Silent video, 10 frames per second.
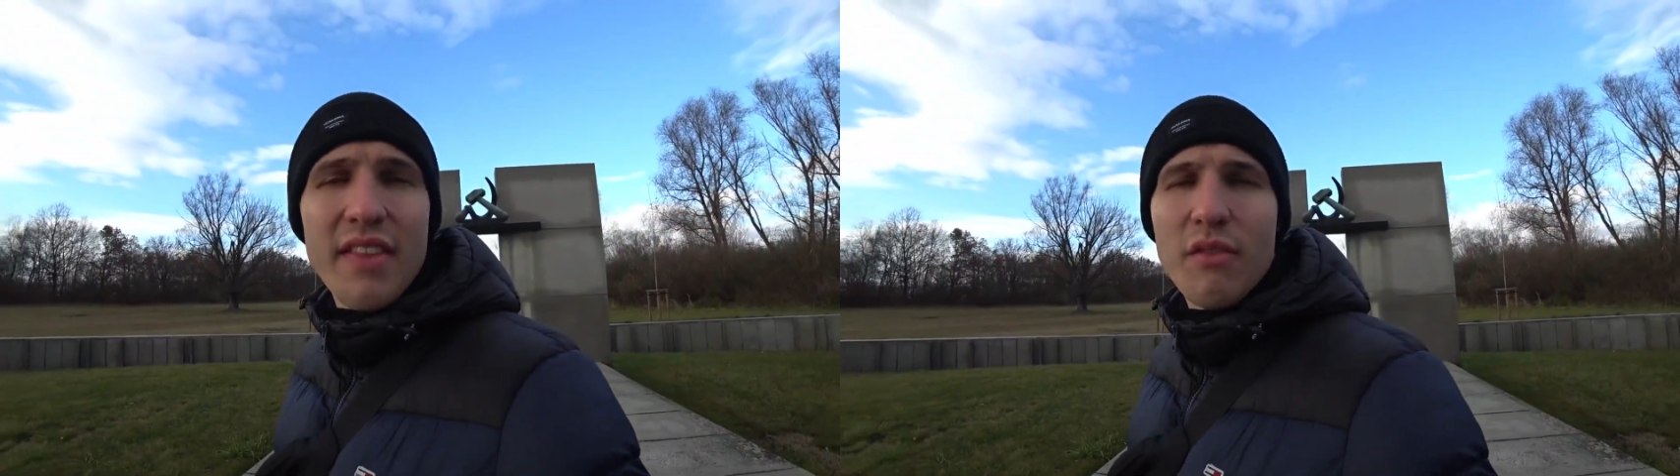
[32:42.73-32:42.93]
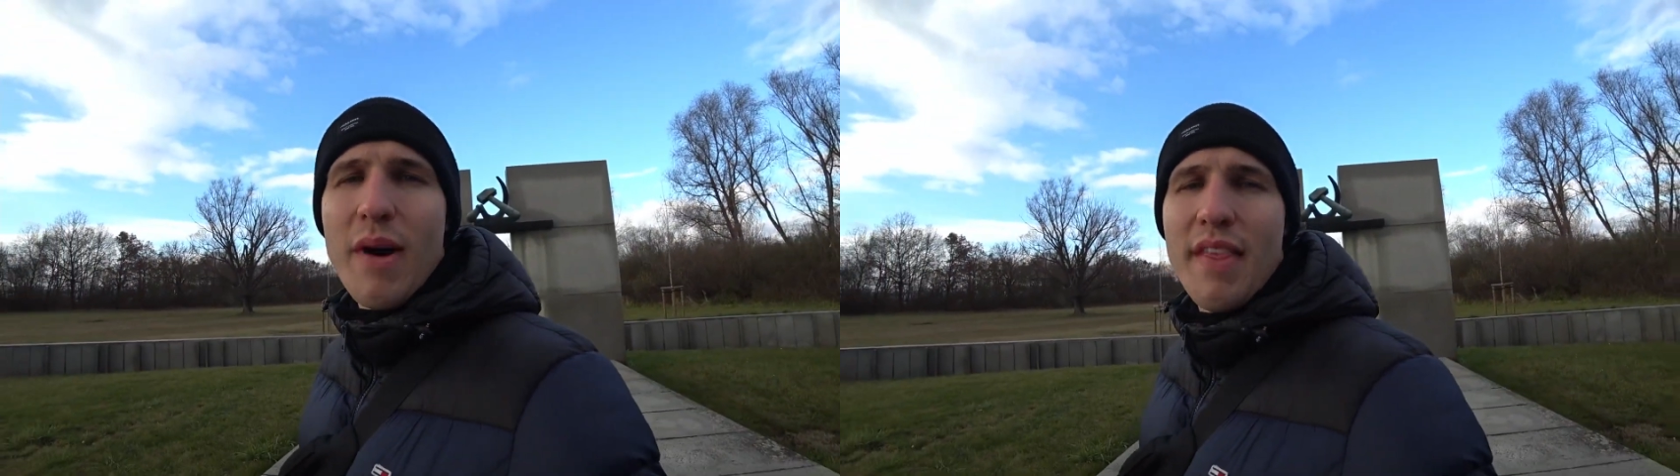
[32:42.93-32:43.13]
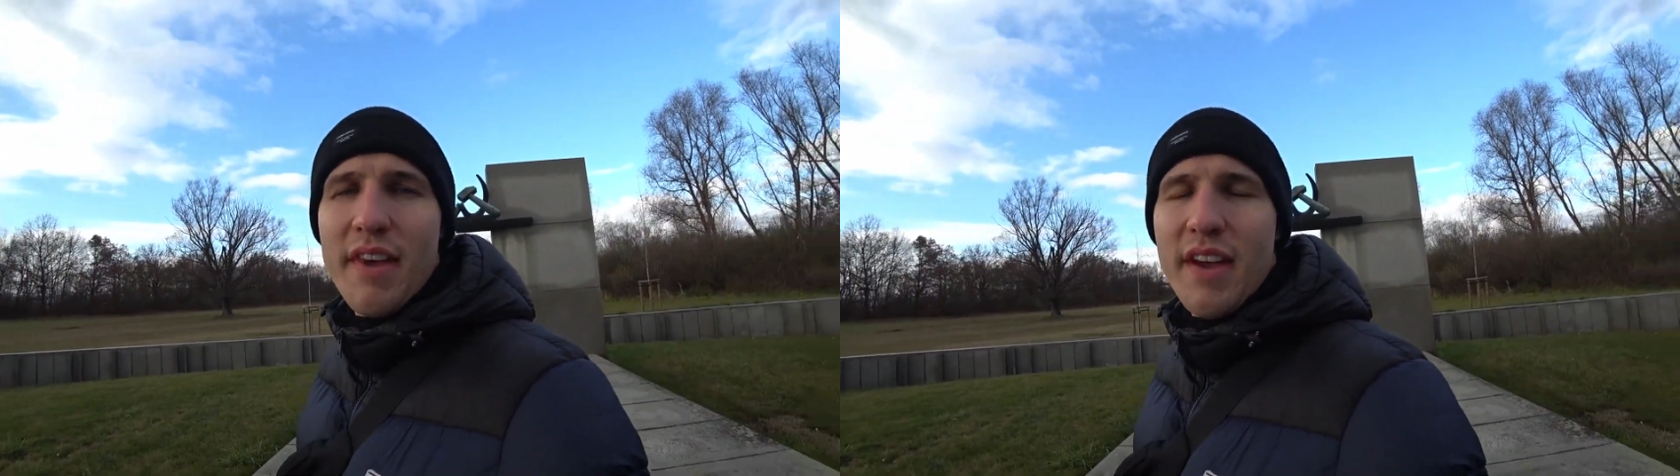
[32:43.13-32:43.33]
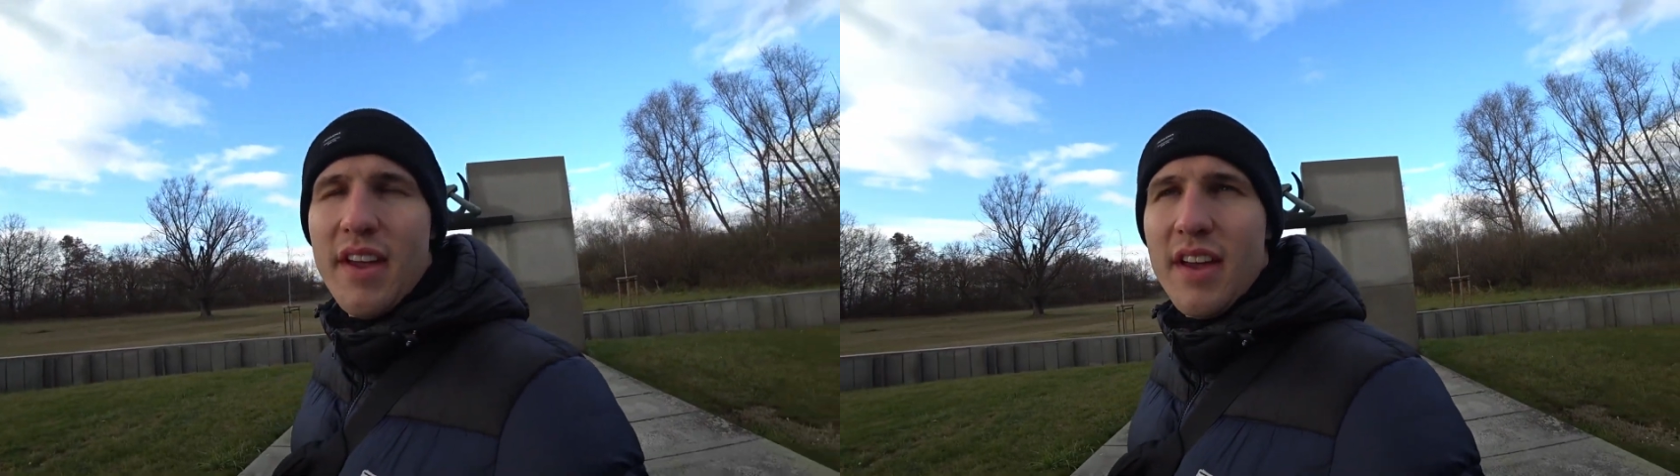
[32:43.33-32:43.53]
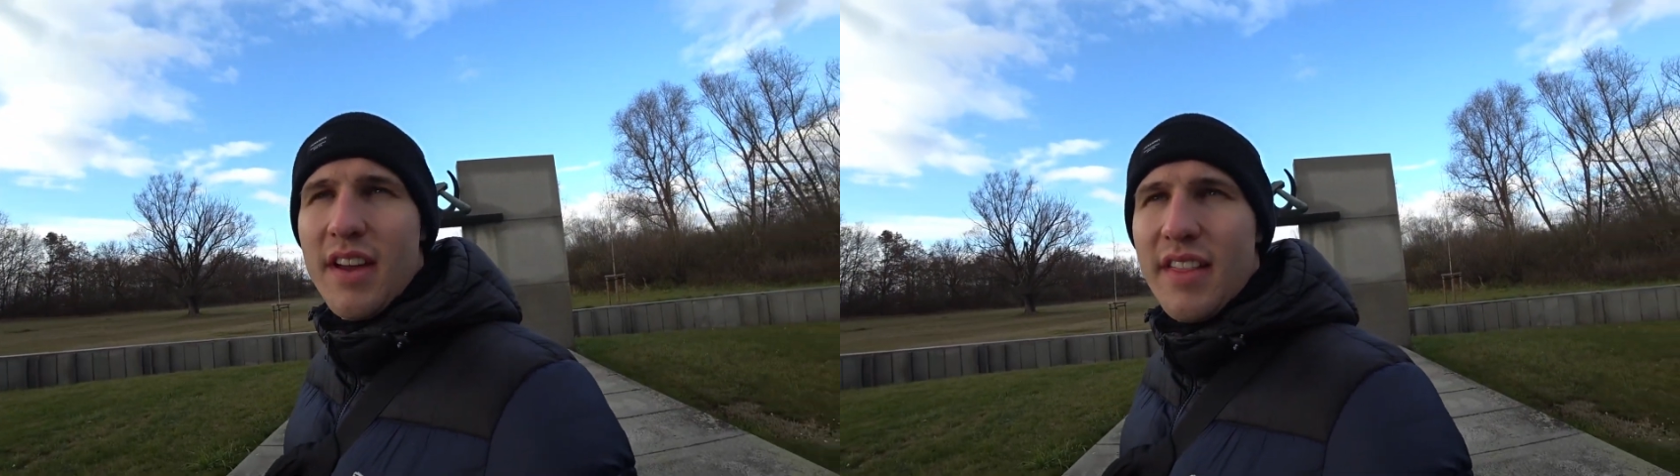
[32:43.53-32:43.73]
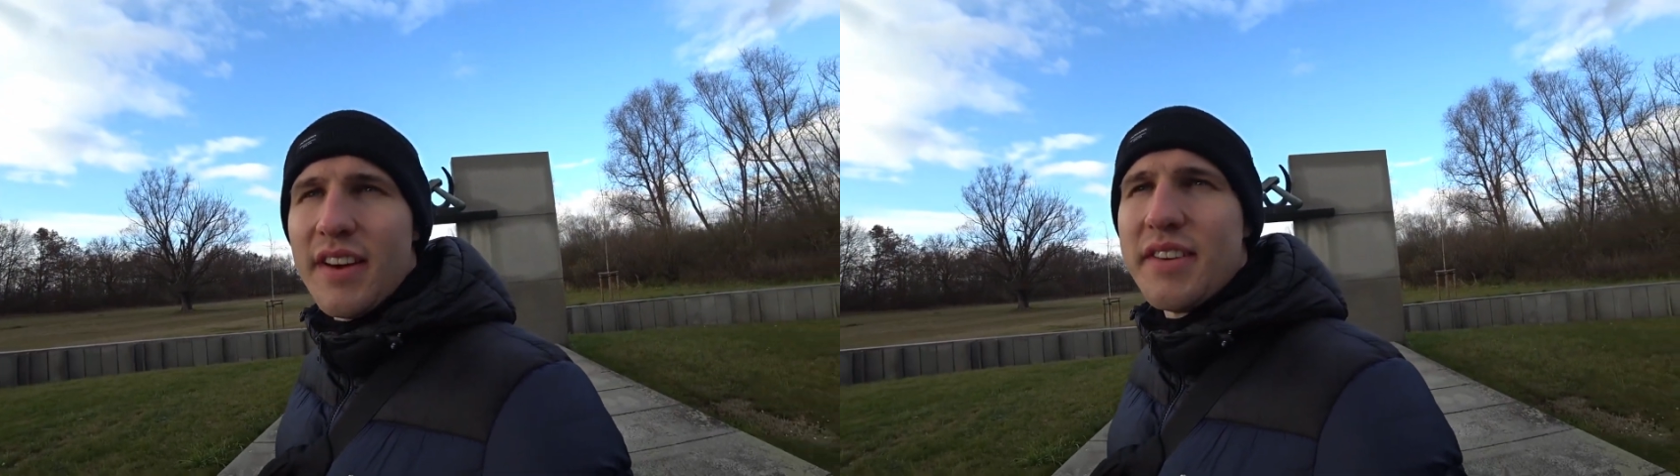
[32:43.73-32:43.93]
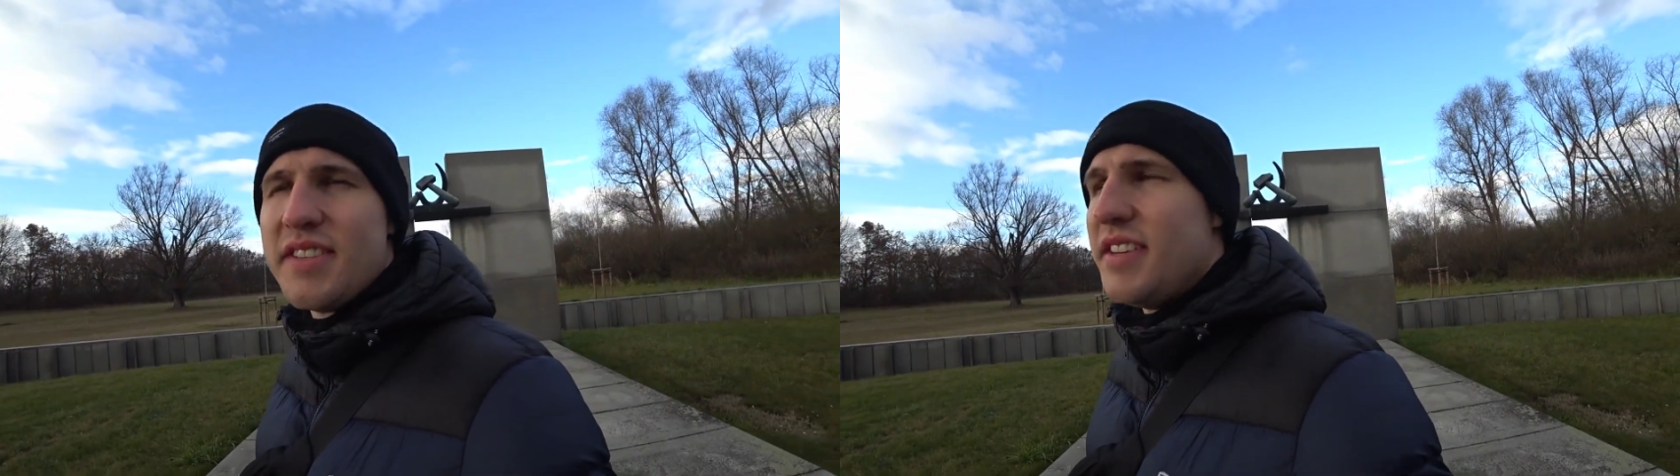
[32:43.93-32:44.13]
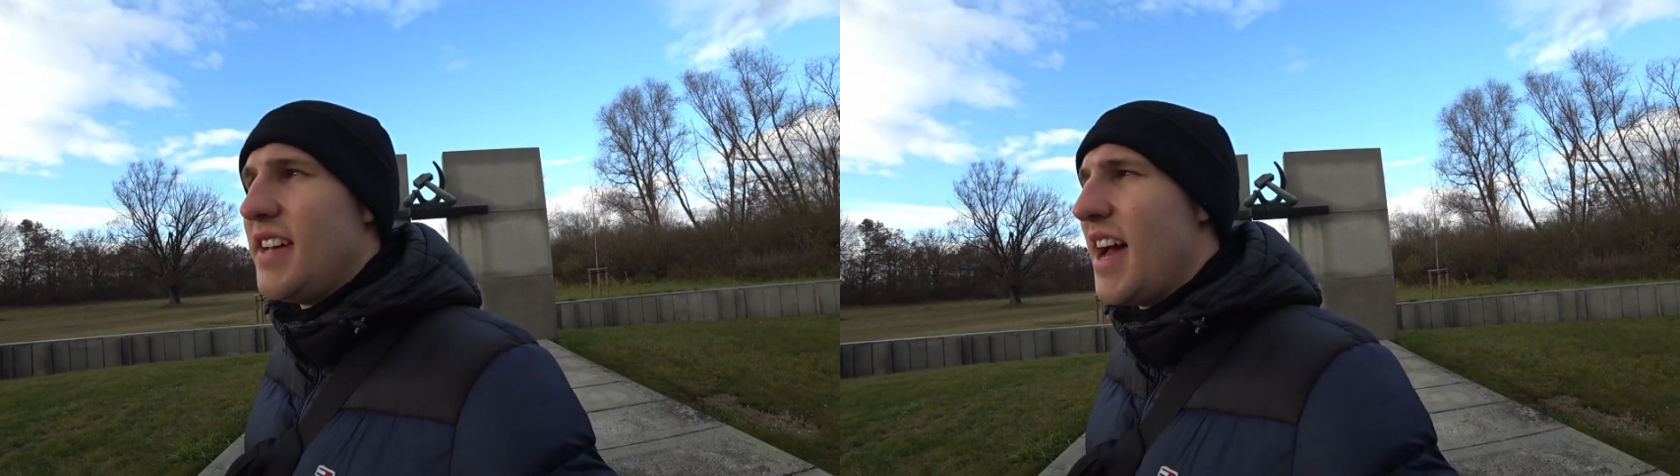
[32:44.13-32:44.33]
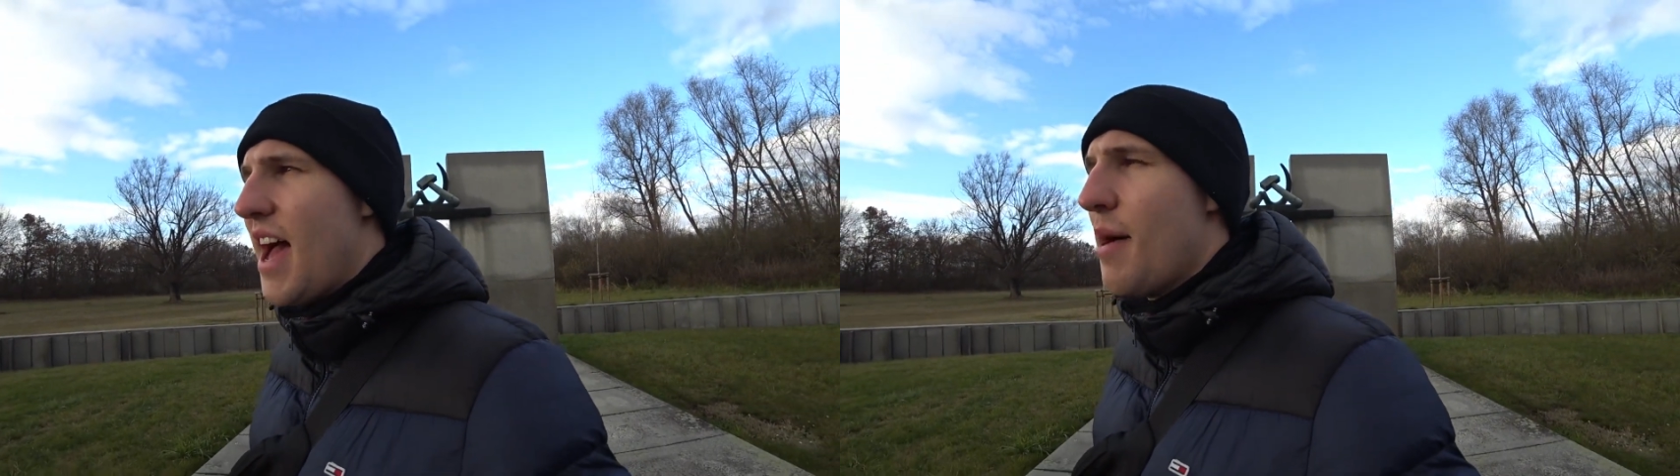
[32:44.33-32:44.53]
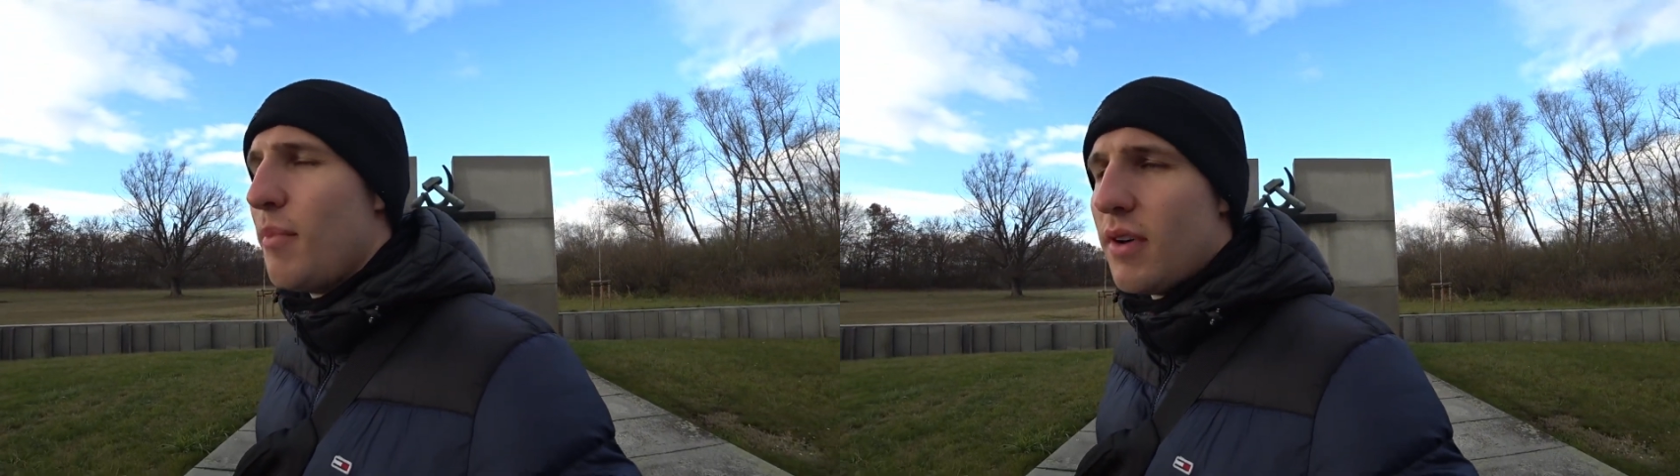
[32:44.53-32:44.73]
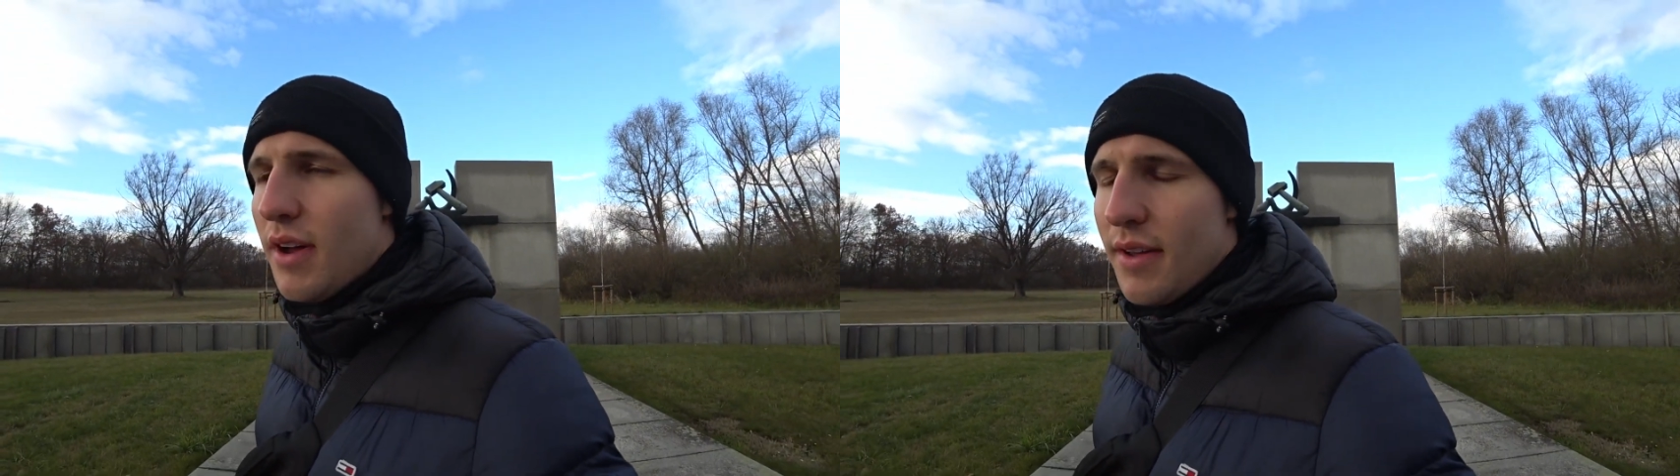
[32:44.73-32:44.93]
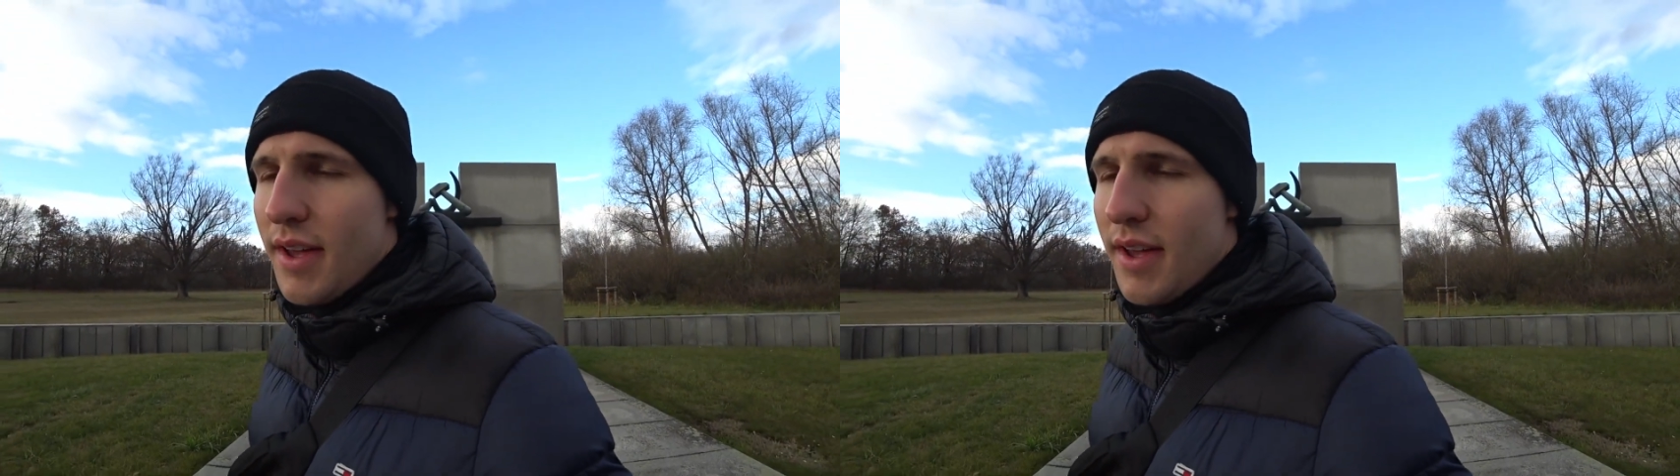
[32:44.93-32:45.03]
that's why there's the hammer